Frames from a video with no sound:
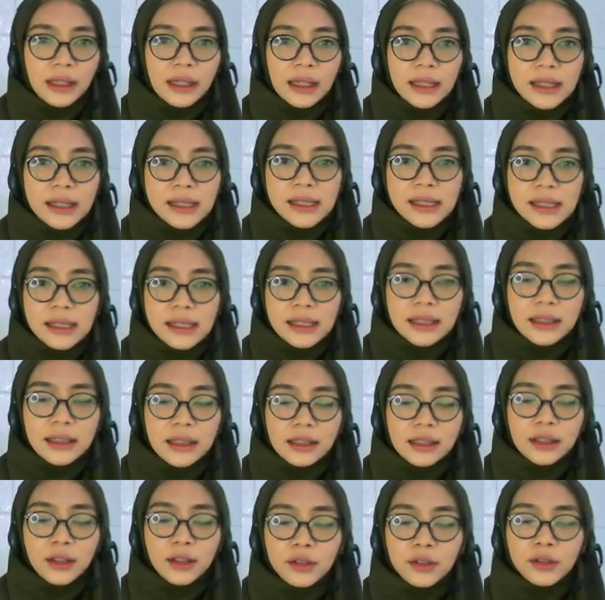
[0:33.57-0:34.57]
can still
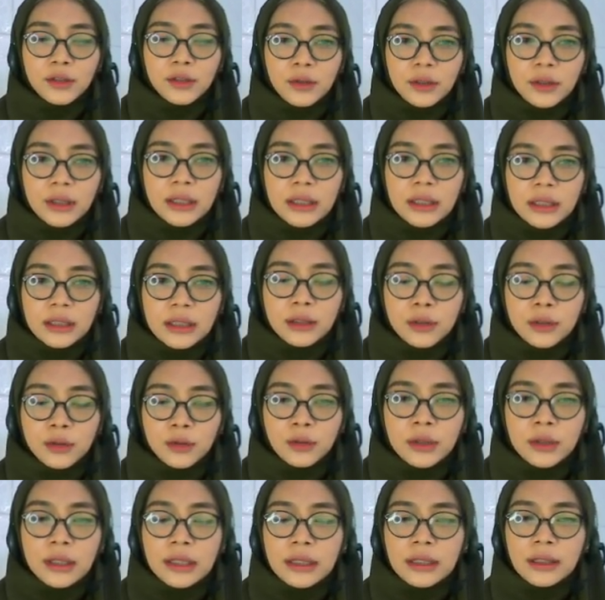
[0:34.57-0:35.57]
continuing
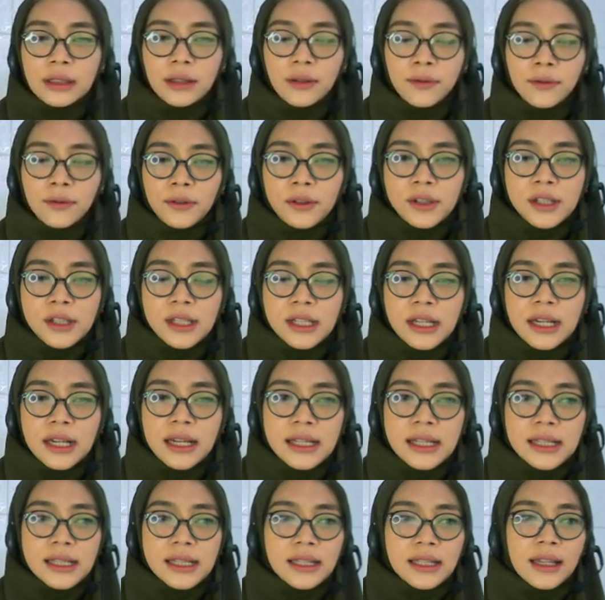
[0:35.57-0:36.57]
doing the first
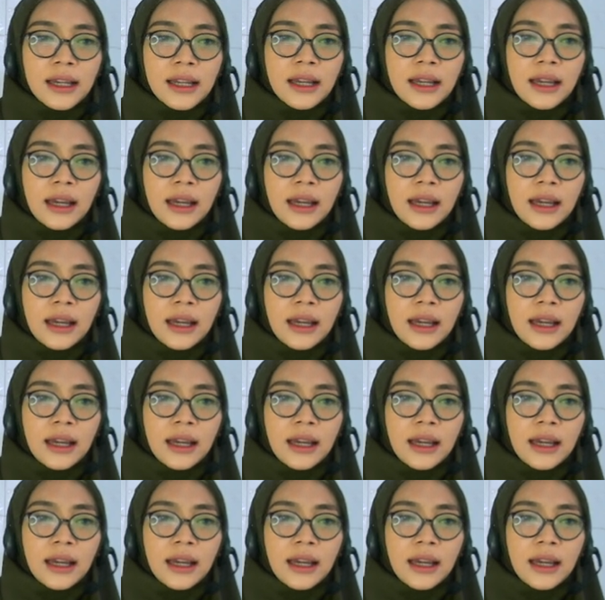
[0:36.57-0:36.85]
task,